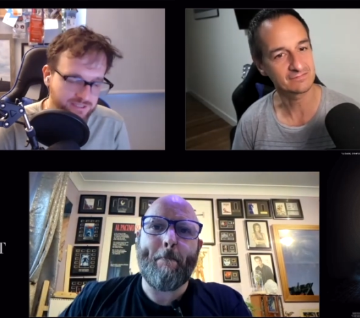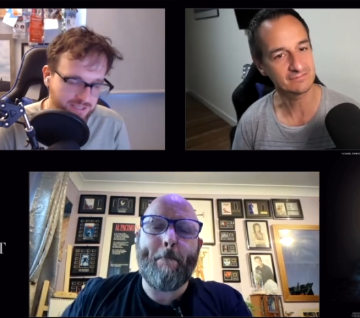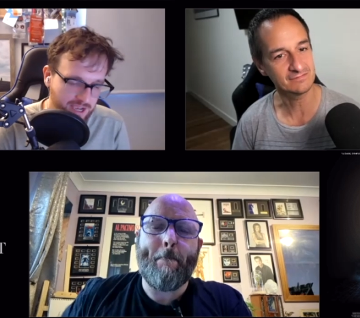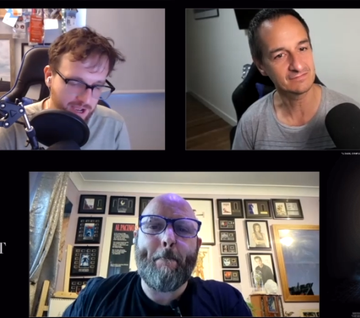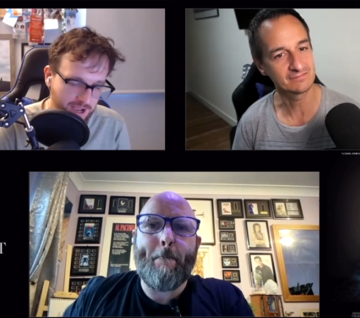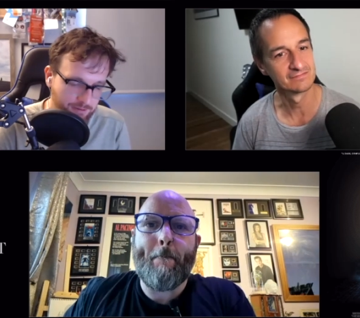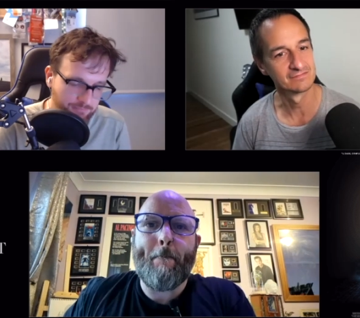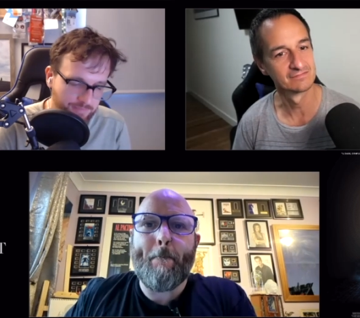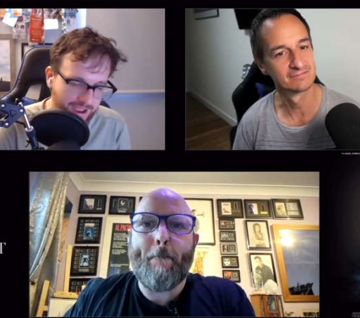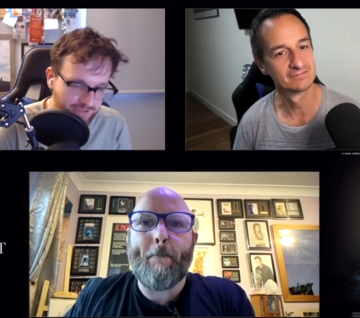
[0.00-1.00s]
Speaker 1: Um,
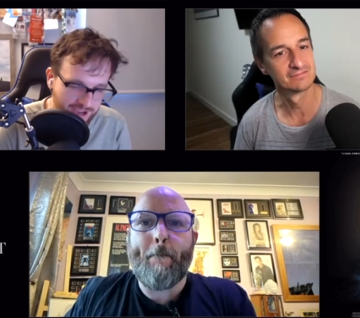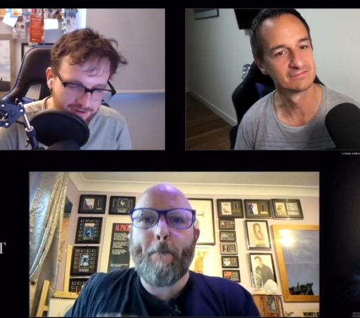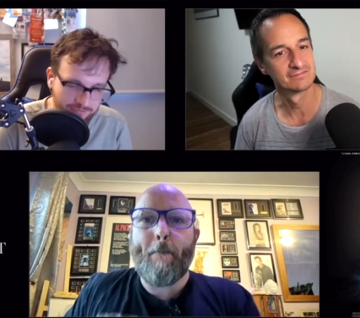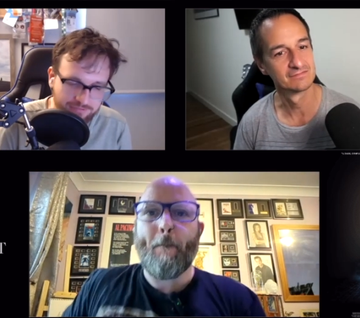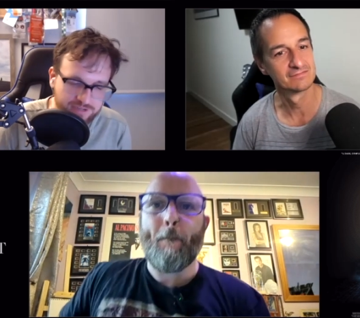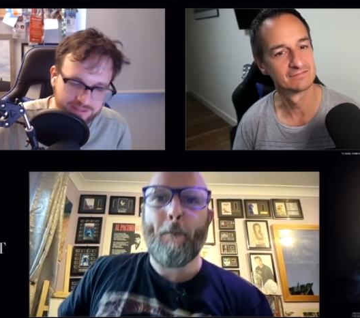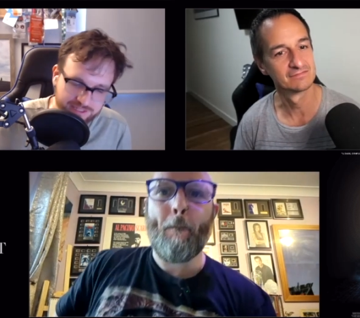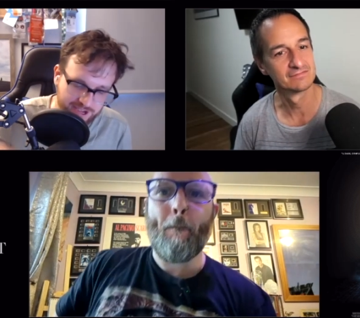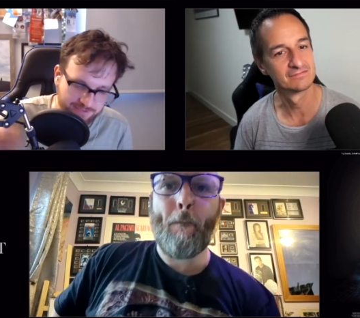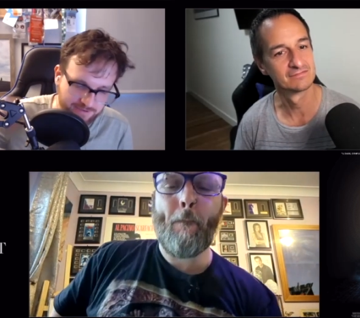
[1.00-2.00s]
I've kind of lived in the sci
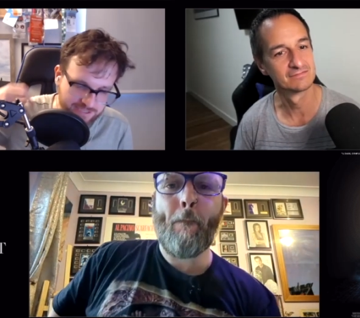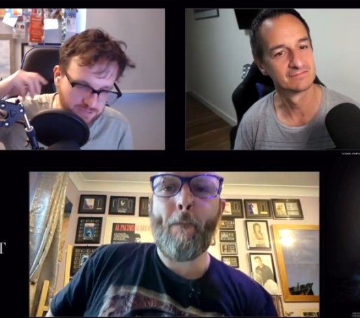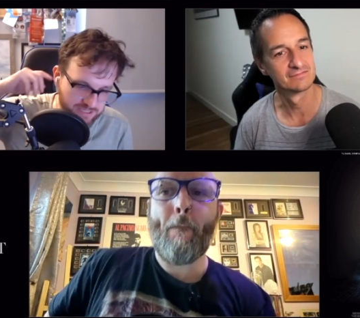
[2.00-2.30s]
fi space